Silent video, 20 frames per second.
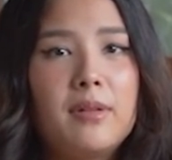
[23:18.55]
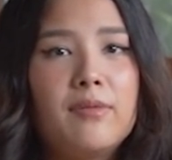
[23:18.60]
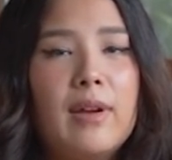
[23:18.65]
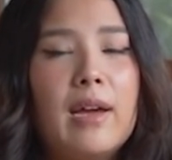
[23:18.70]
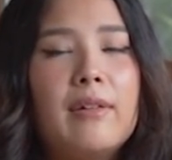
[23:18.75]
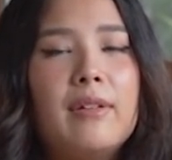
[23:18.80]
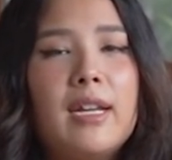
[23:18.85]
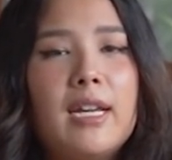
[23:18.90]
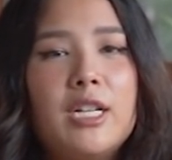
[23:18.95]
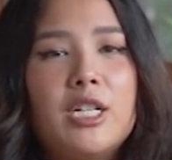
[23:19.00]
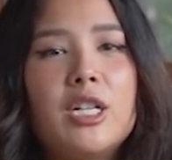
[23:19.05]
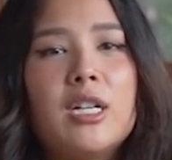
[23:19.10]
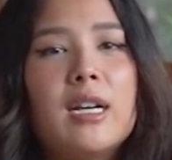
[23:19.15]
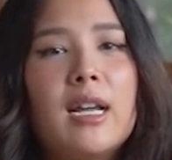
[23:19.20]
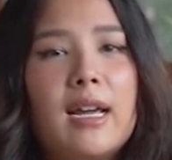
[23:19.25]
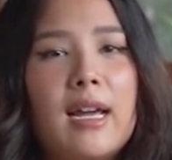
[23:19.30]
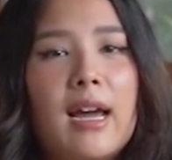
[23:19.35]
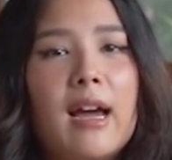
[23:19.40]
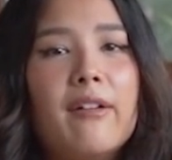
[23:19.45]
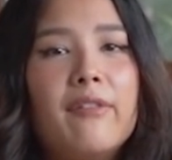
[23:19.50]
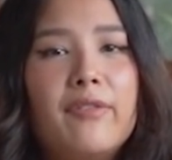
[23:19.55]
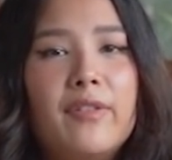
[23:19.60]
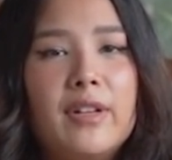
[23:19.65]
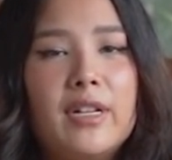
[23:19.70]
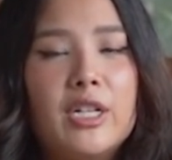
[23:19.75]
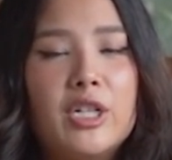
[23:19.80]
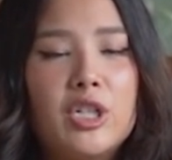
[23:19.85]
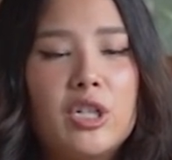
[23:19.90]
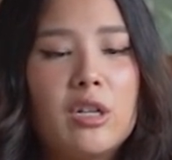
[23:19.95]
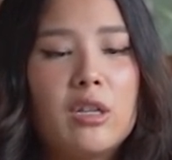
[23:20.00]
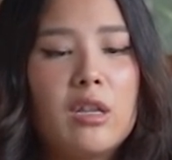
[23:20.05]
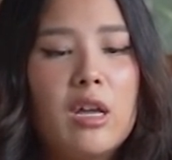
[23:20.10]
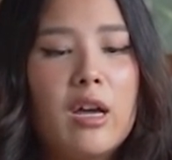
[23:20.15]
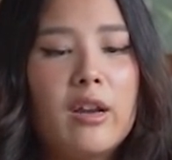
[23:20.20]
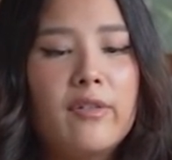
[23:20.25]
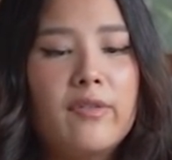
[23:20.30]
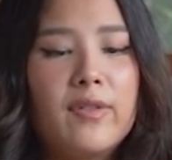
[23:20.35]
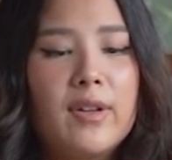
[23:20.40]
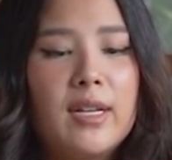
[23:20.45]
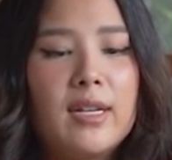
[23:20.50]
Foundation, I have finished a
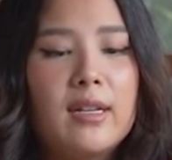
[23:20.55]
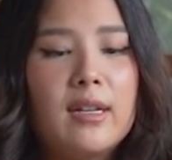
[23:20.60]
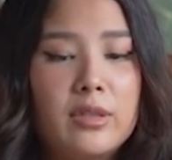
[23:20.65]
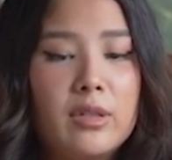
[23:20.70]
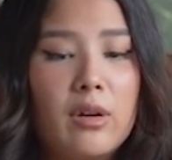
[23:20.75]
lot of it.